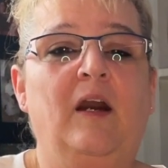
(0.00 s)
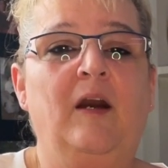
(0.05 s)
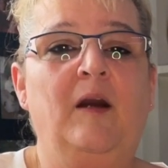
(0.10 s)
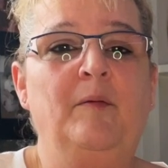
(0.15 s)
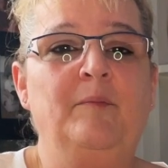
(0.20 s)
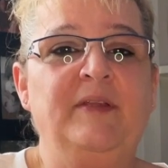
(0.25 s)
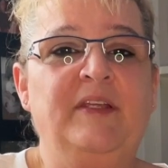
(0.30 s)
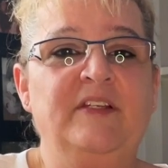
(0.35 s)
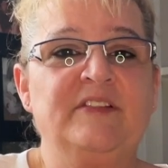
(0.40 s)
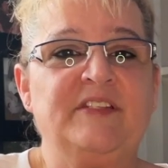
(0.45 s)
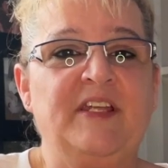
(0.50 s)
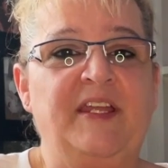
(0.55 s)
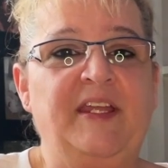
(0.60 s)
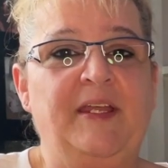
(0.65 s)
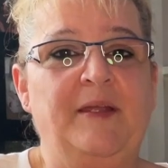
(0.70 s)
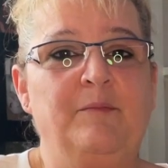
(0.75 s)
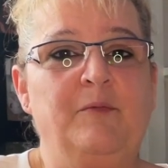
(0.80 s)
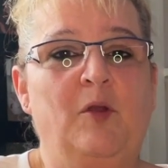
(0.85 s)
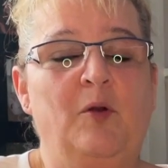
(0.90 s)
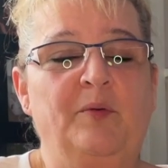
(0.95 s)
Because I
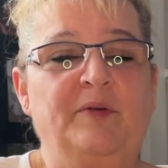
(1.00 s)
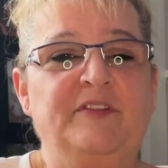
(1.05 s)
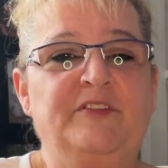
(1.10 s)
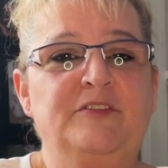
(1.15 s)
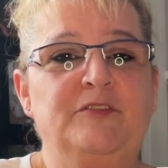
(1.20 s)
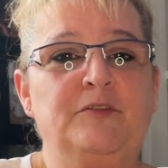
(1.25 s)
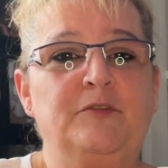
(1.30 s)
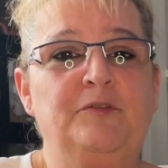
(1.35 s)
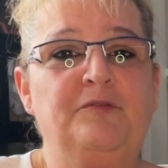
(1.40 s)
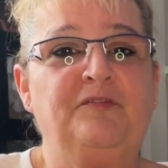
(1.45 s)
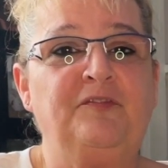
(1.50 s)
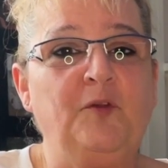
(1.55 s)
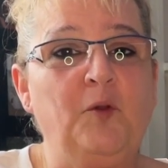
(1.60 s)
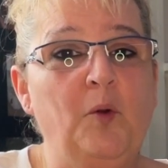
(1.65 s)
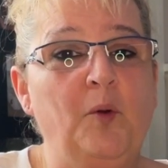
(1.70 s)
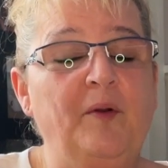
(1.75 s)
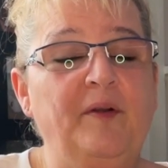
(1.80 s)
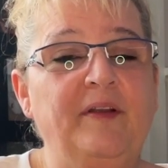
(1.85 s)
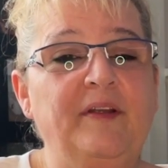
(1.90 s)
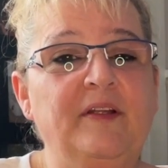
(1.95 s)
am going to
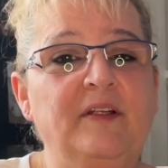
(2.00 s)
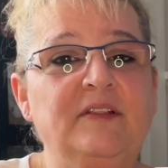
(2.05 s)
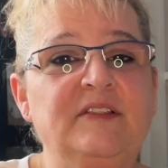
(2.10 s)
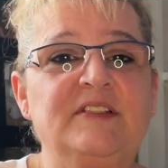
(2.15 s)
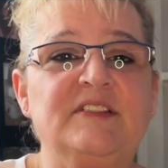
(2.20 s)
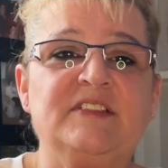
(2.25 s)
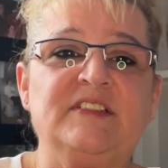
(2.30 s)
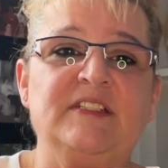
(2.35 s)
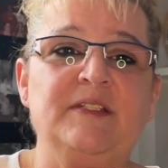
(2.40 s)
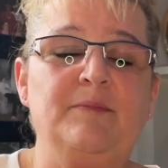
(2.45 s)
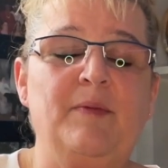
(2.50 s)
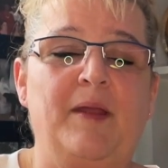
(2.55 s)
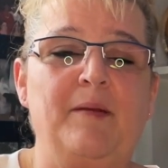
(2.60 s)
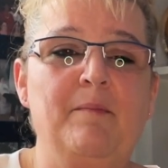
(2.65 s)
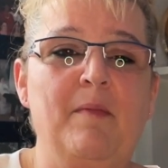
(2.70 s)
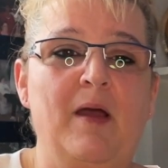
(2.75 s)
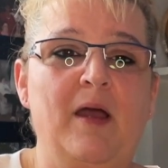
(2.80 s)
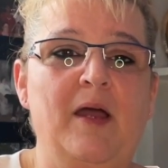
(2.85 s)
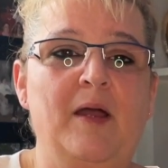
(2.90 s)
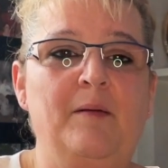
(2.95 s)
Florida to see my
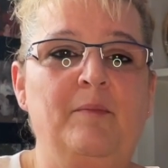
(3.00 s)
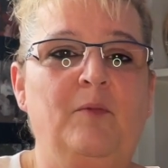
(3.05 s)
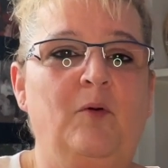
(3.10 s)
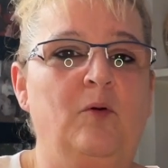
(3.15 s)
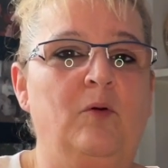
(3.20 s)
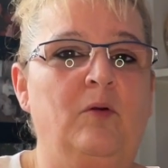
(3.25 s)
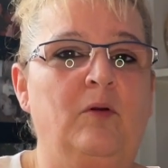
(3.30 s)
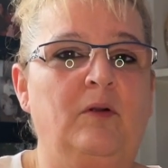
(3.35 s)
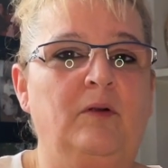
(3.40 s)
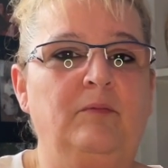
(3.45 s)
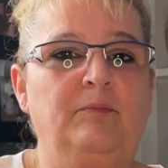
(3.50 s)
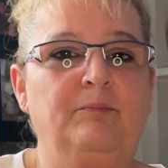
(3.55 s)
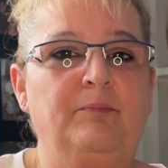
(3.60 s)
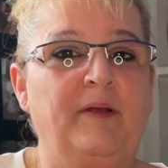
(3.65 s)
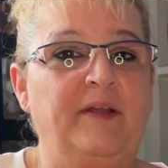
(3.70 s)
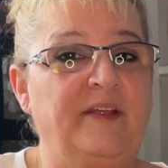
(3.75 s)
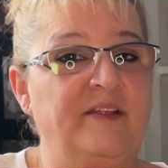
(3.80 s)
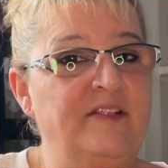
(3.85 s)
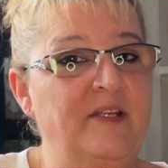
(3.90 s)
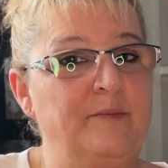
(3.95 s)
mom, or
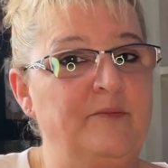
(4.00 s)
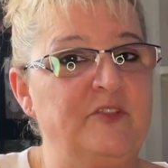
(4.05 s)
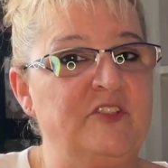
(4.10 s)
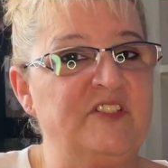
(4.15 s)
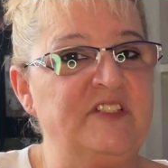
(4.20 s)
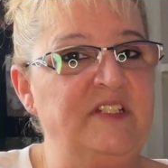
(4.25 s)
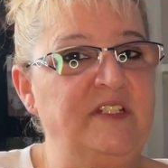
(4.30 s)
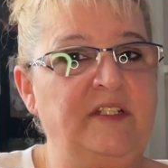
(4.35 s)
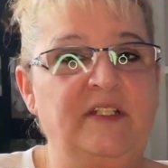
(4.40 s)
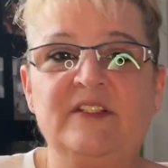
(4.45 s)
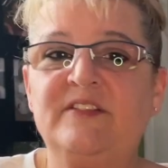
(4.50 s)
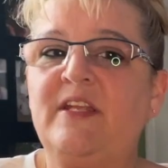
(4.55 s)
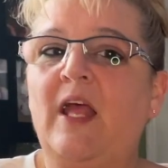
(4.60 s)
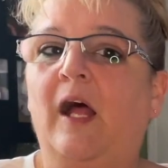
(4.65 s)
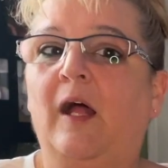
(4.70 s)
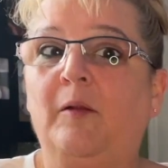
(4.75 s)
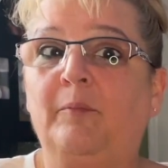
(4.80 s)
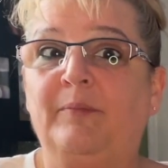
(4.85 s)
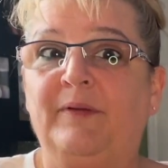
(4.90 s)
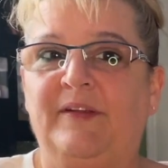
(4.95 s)
by the time you see this,
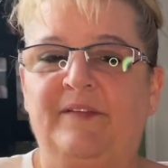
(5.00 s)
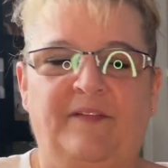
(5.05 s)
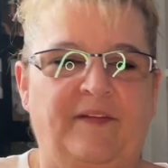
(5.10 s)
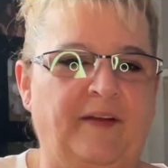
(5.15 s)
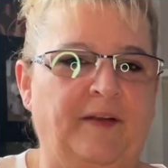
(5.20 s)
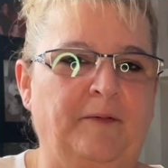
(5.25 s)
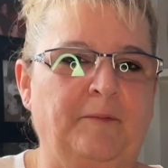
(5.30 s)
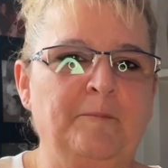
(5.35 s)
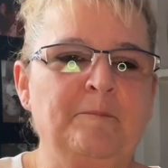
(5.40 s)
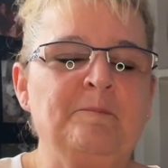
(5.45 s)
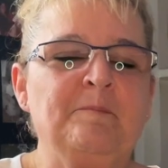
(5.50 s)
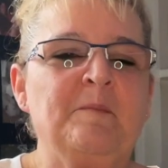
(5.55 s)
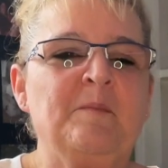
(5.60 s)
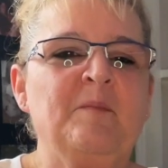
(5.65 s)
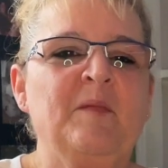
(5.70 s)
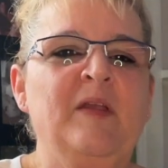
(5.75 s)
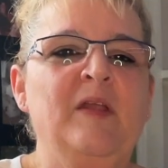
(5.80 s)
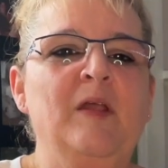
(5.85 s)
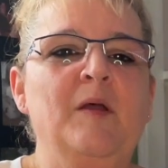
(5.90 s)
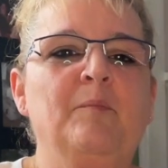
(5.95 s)
I'll be there.
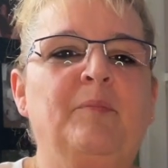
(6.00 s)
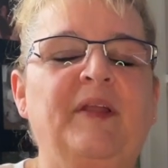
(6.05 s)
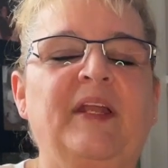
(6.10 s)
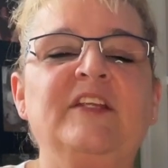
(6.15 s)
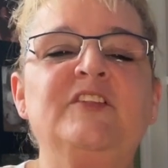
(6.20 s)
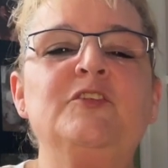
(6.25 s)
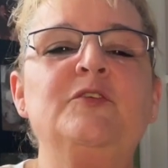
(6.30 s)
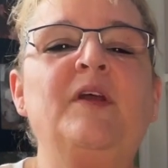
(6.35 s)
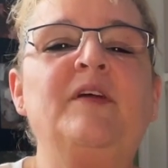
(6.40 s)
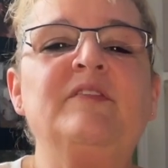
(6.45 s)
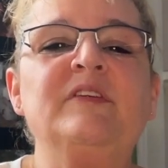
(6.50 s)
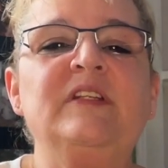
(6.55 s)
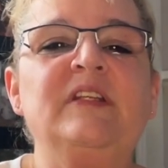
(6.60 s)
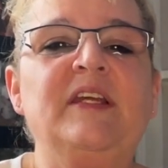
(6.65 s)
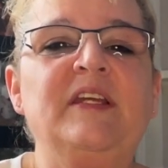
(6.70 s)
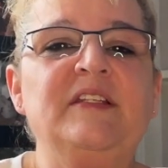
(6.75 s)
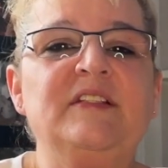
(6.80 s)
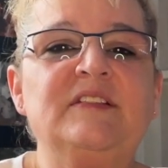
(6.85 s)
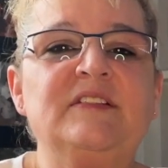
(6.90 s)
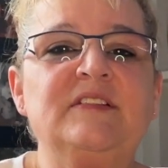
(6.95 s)
But I do have a
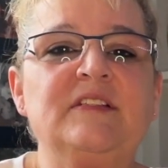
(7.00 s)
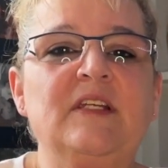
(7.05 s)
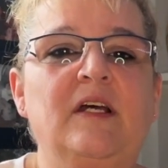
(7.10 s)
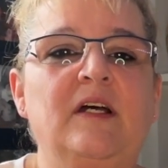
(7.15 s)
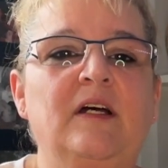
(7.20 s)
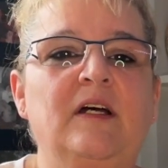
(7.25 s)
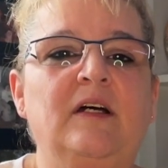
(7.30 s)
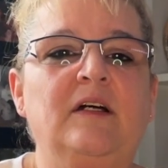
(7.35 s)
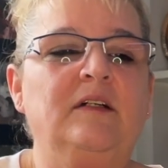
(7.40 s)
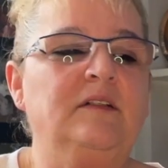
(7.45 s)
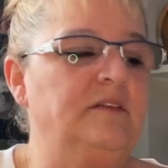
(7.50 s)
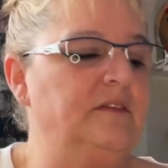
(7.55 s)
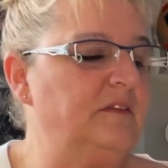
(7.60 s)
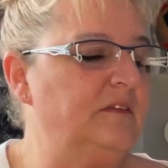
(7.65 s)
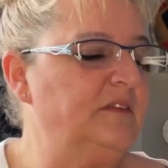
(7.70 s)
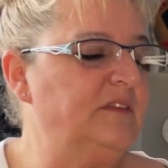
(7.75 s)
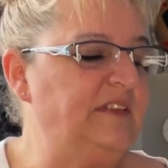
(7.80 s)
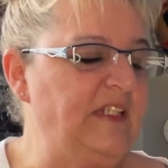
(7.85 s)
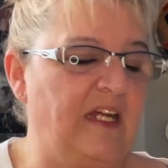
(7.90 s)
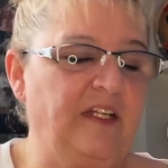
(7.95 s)
nice
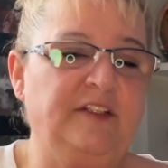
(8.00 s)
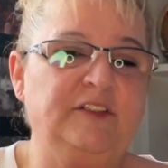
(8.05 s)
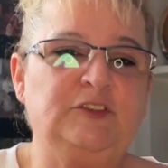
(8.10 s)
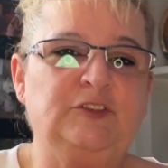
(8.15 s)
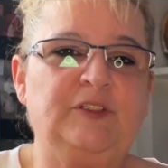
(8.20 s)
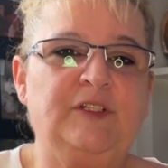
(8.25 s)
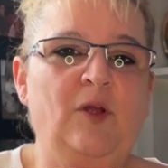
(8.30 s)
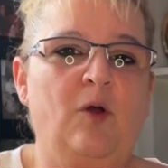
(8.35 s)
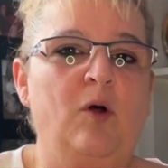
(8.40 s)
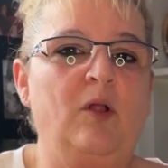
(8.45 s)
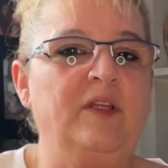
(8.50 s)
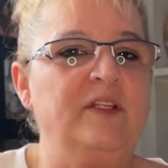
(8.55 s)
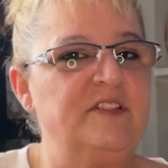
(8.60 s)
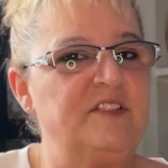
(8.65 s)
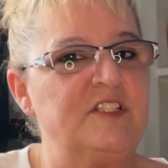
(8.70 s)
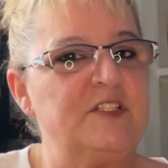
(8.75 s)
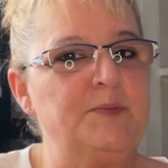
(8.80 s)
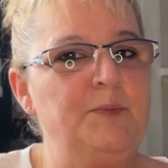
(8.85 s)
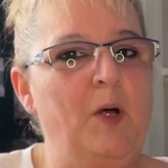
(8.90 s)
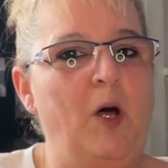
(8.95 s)
Dollar Tree haul. It's
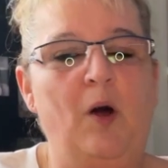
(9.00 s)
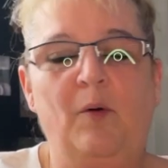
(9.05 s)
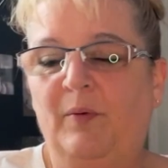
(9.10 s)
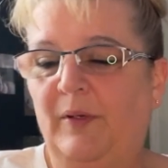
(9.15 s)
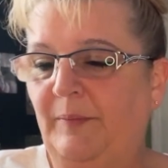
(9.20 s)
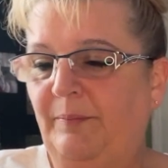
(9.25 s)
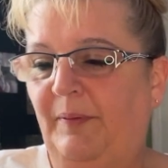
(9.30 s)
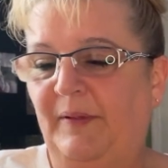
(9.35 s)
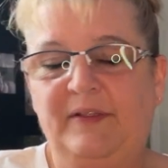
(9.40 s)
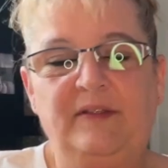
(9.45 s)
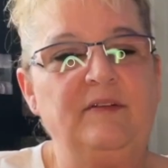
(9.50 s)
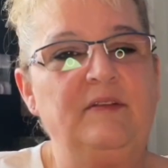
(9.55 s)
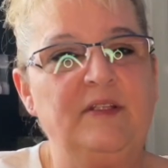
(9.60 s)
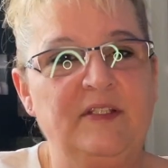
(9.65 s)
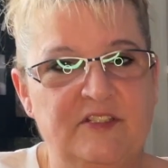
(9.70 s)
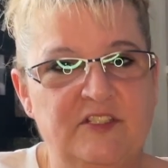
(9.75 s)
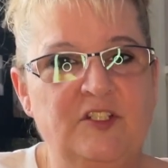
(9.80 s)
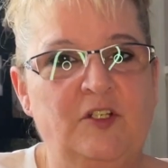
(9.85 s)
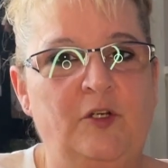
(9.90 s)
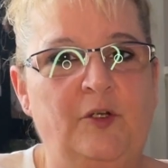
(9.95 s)
a small one, but
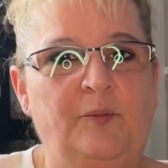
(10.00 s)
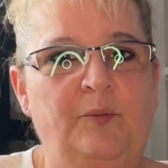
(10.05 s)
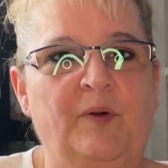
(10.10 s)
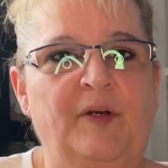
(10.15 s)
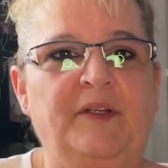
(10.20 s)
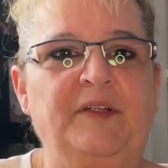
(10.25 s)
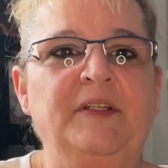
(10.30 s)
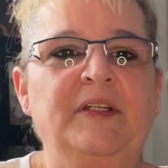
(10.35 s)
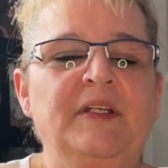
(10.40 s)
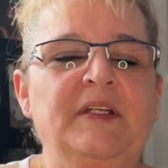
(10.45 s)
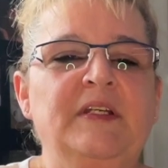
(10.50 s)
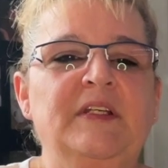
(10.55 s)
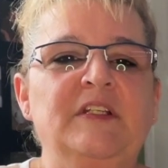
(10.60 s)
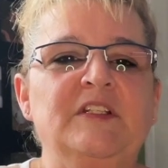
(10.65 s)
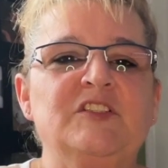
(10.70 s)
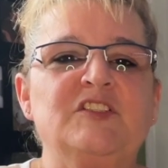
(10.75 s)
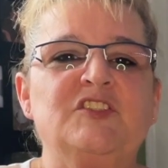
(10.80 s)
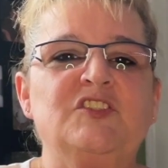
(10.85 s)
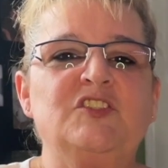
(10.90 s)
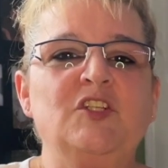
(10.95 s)
it's a good one.
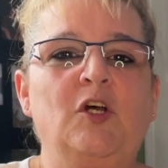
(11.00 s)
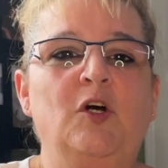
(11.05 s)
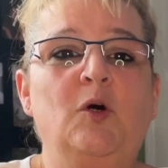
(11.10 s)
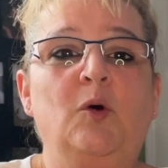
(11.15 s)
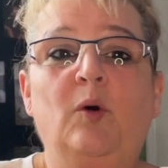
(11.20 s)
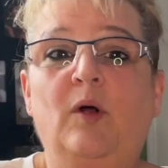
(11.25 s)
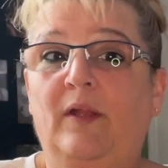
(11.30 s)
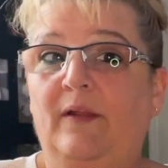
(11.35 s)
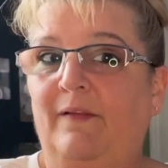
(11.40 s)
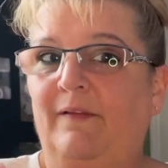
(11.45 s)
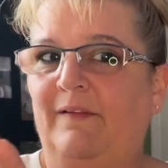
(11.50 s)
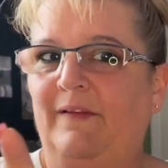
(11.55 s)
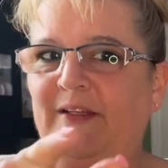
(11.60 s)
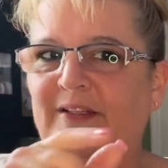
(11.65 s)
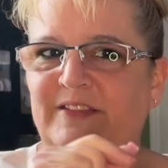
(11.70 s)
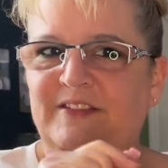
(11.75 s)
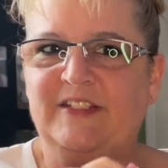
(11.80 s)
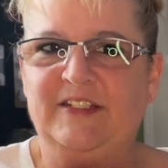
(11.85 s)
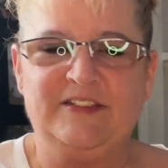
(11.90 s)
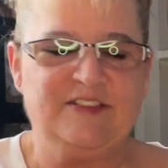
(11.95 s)
So
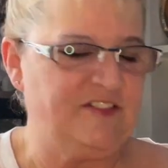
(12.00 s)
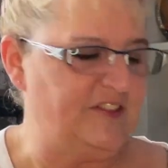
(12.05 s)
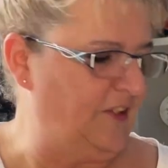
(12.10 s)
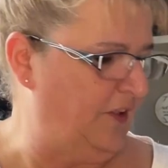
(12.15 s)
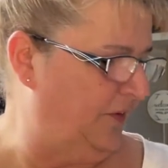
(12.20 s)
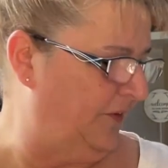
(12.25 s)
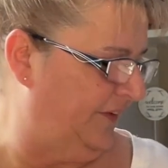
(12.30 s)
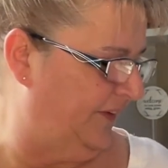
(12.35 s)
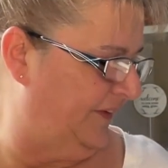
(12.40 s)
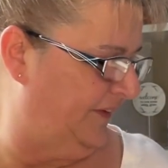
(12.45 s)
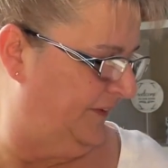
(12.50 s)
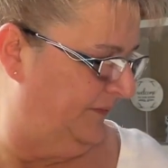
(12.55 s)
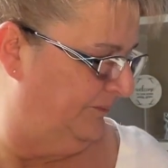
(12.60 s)
let's get started.